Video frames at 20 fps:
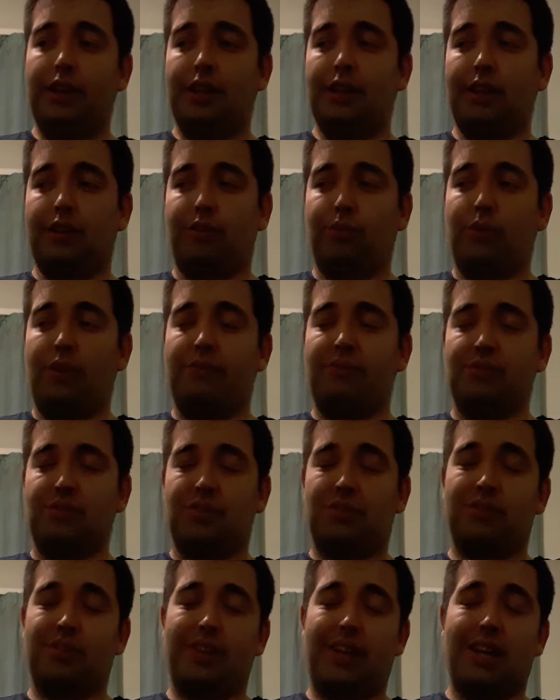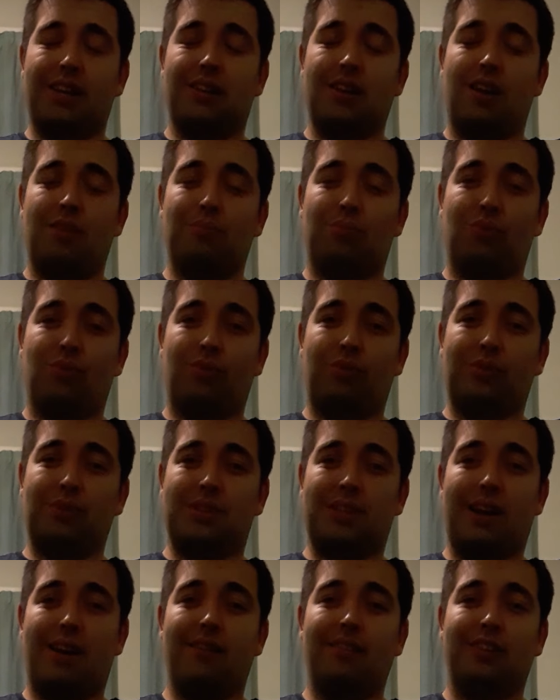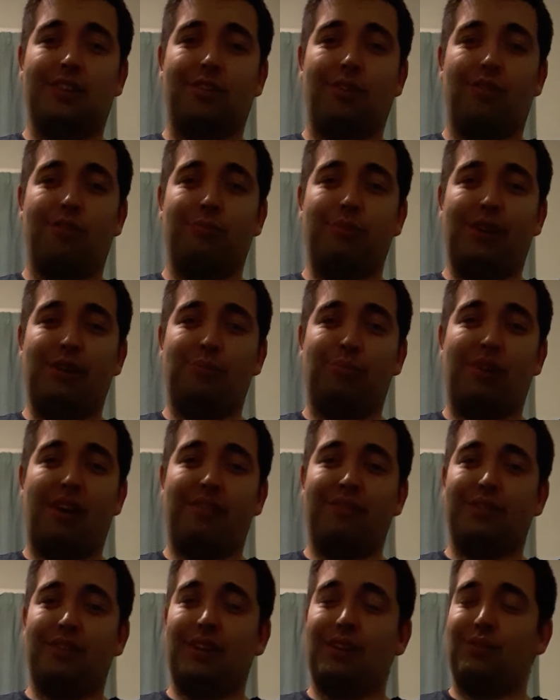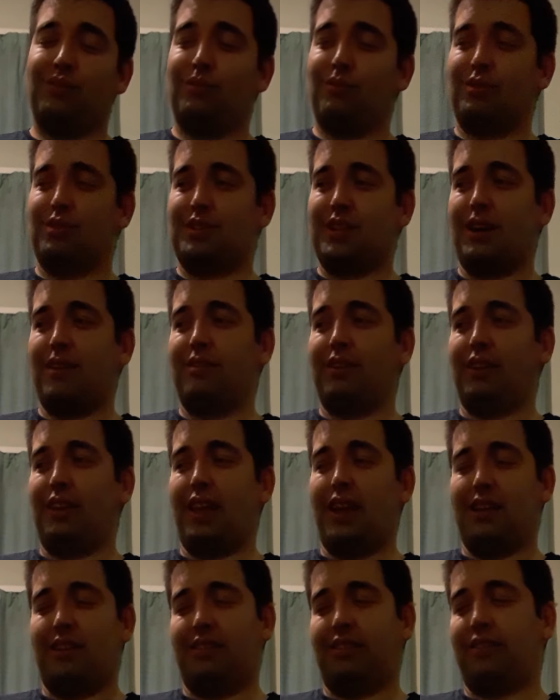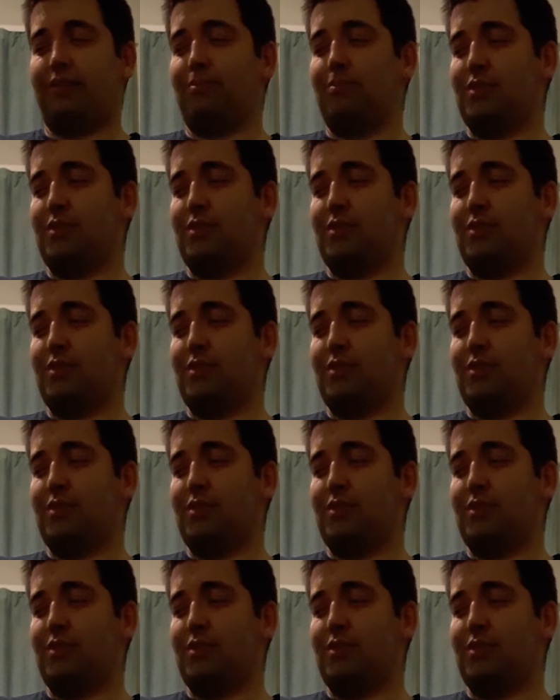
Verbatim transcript: that whoever's getting on board is starting to turn a bit of profit now that we're starting to get